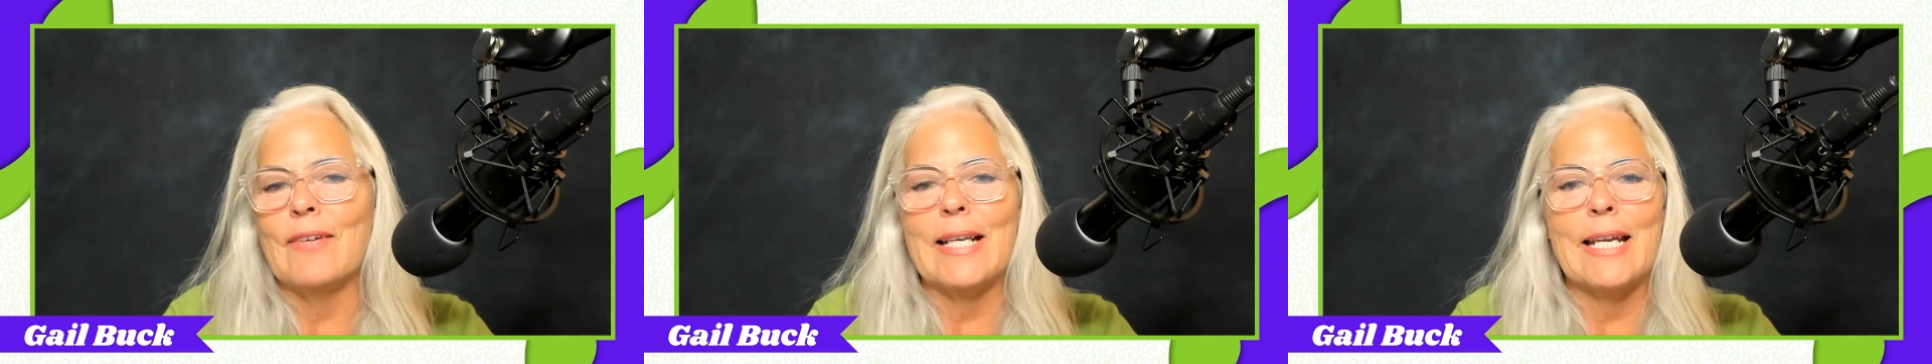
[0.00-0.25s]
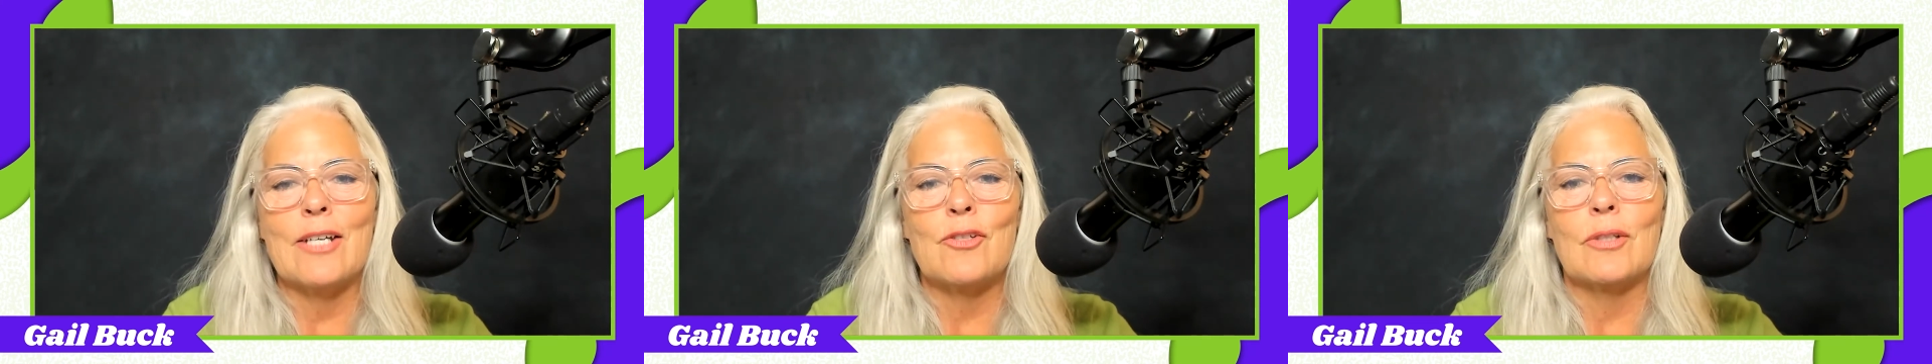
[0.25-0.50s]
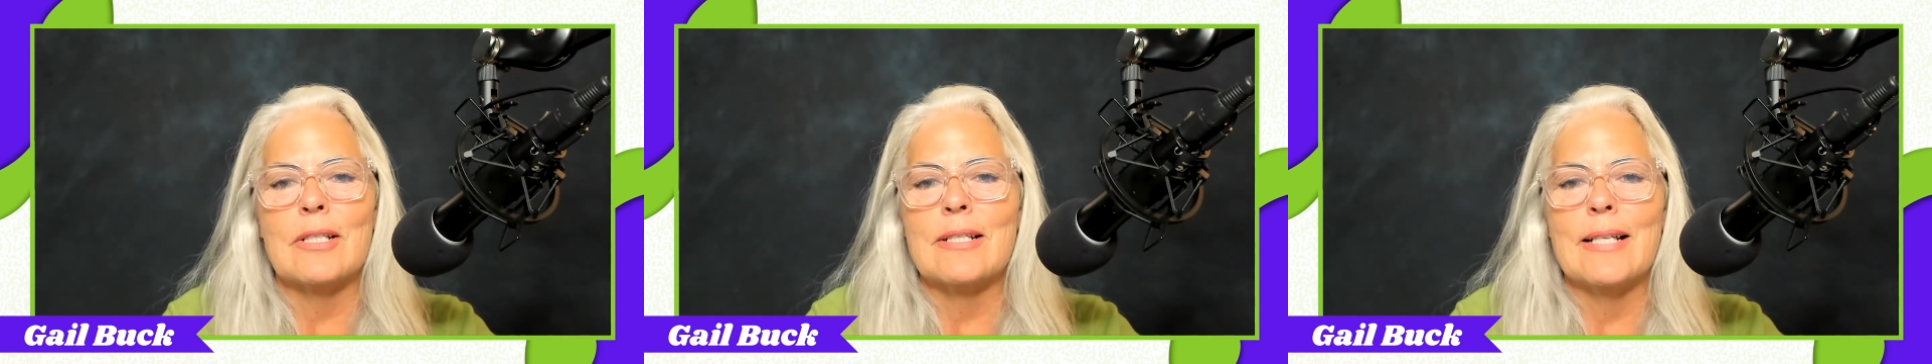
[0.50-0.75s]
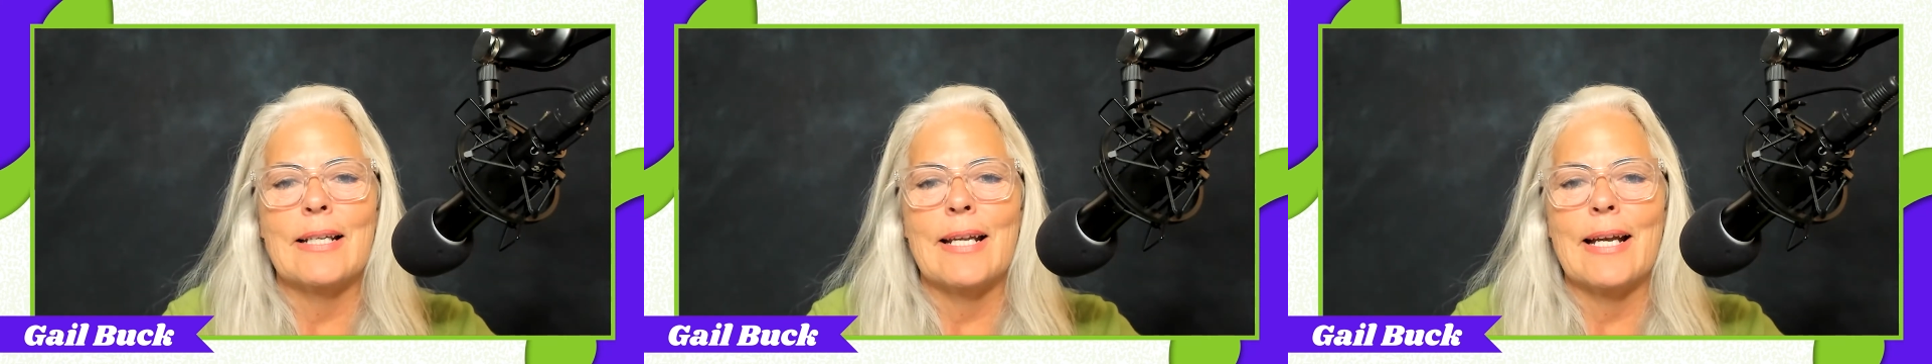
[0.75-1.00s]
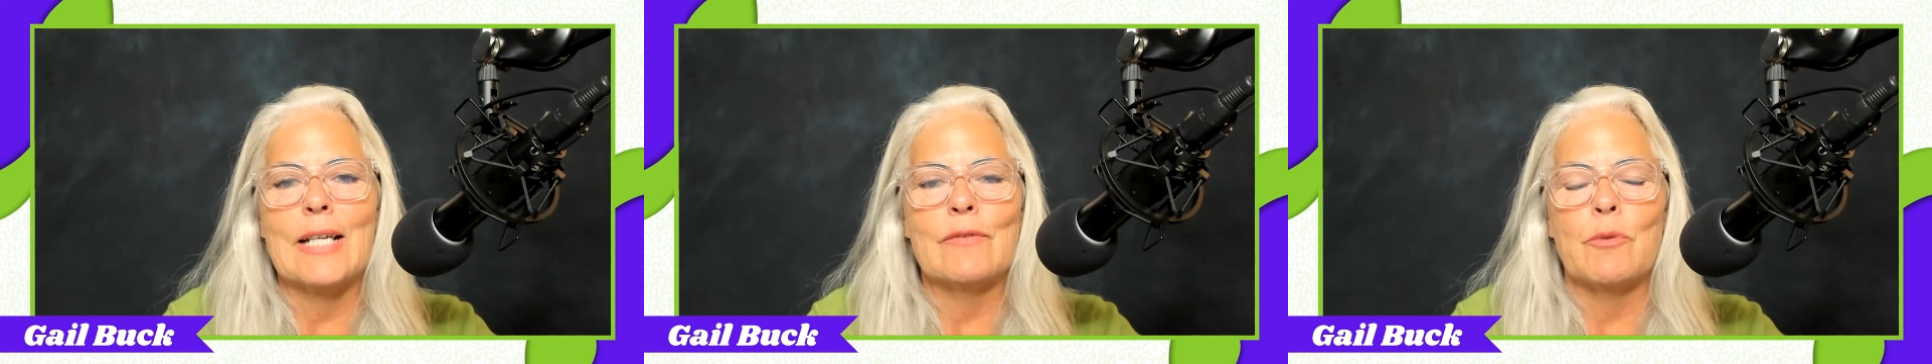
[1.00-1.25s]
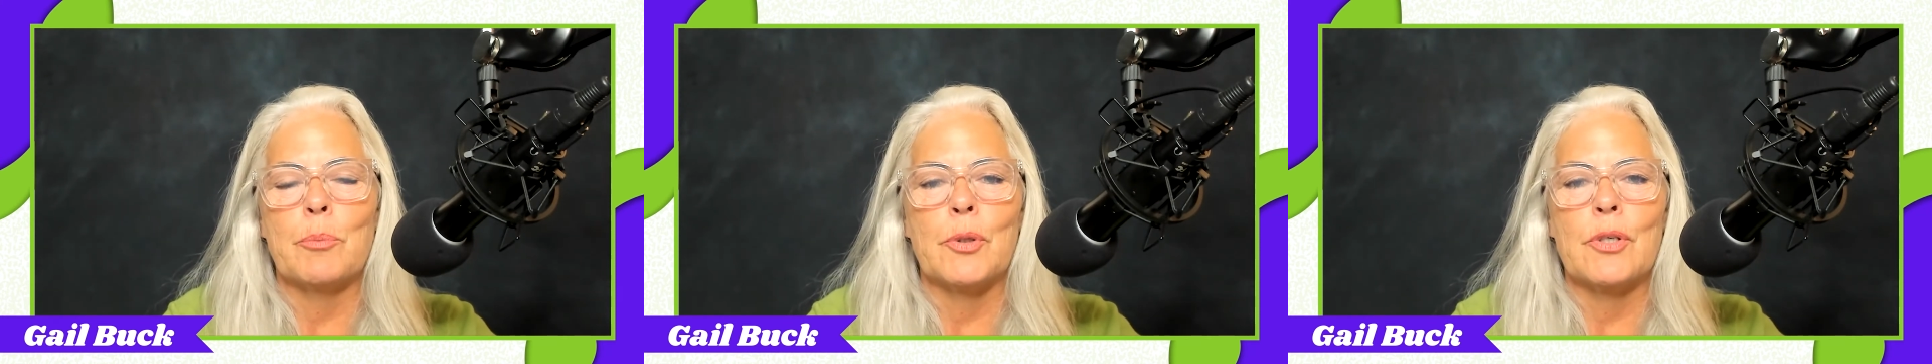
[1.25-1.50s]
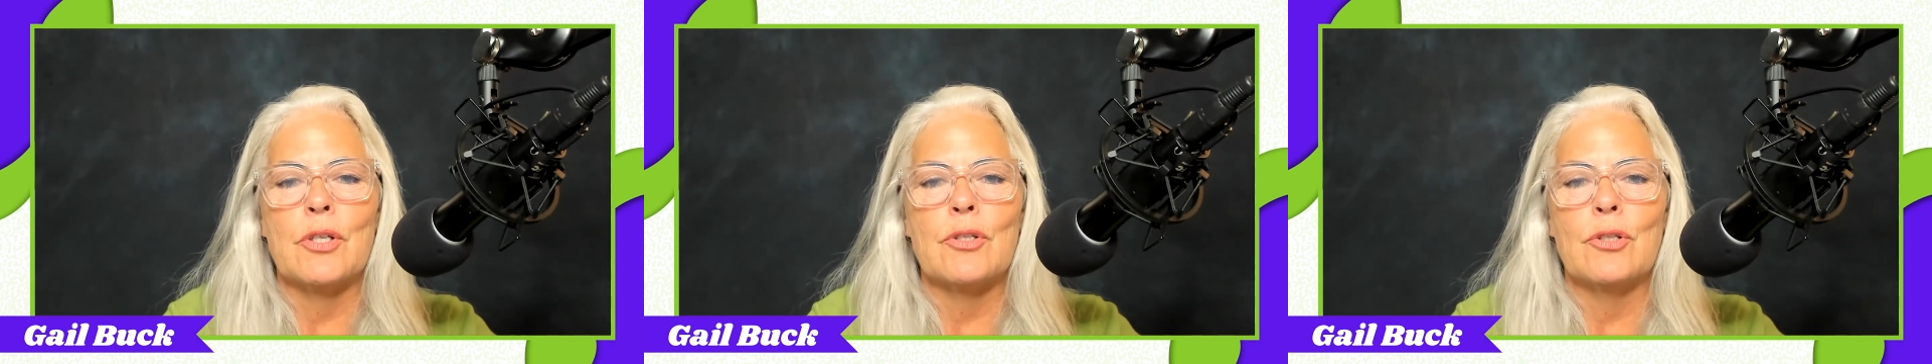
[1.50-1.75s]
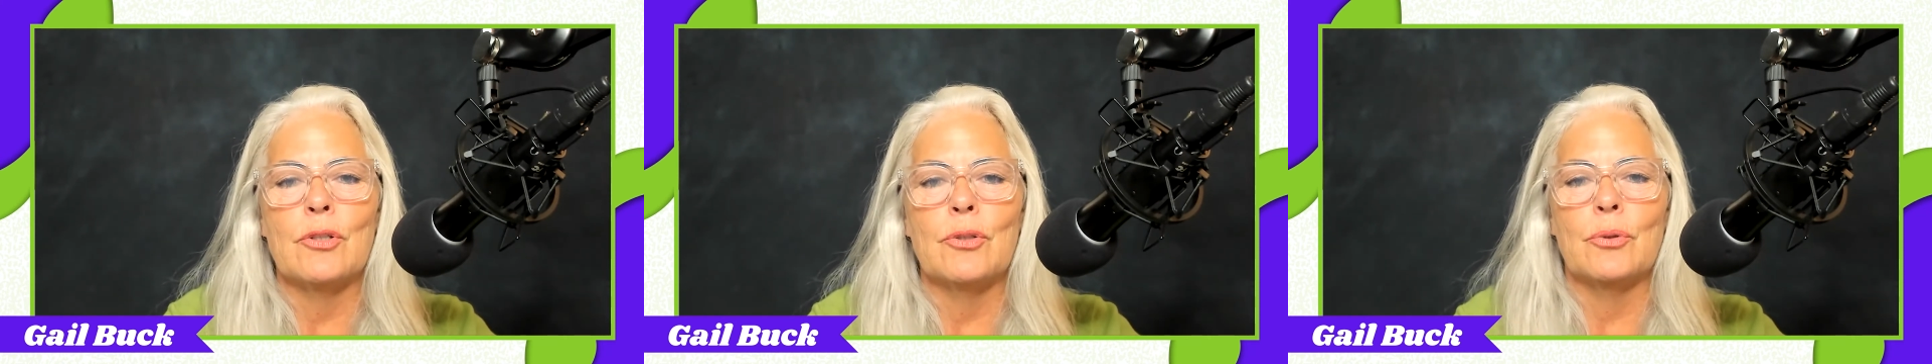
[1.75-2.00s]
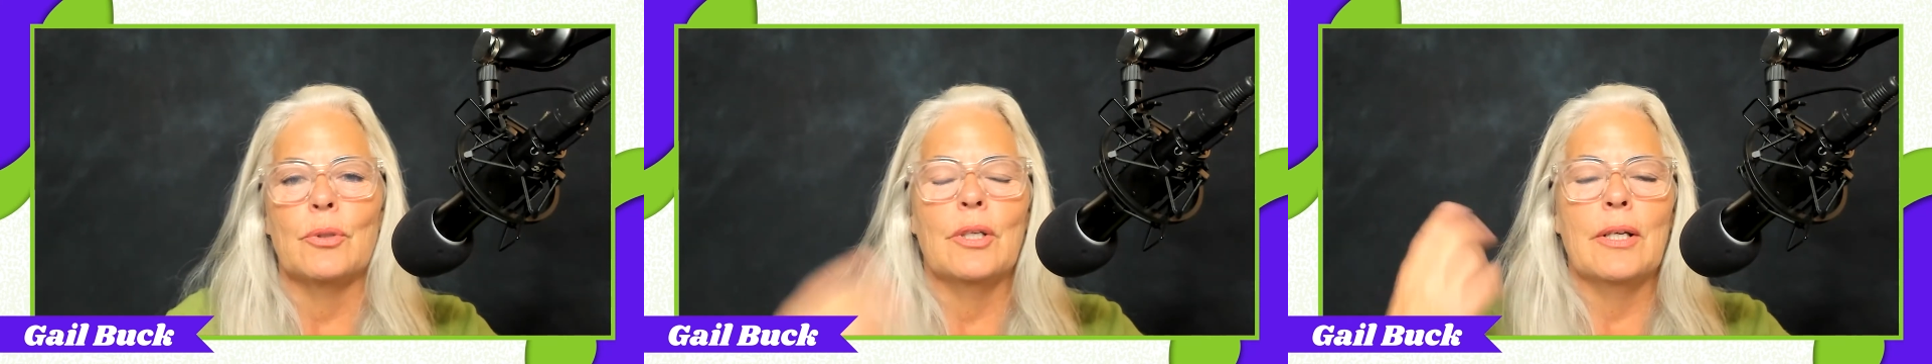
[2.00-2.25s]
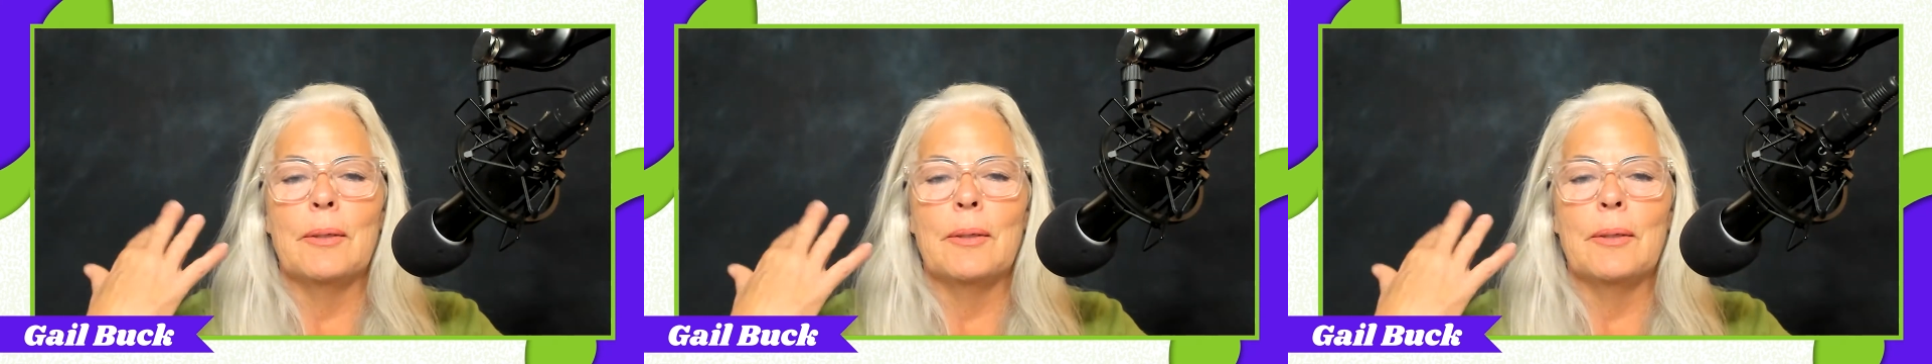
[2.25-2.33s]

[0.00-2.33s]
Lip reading: financially, it's not any kind of a burden to you.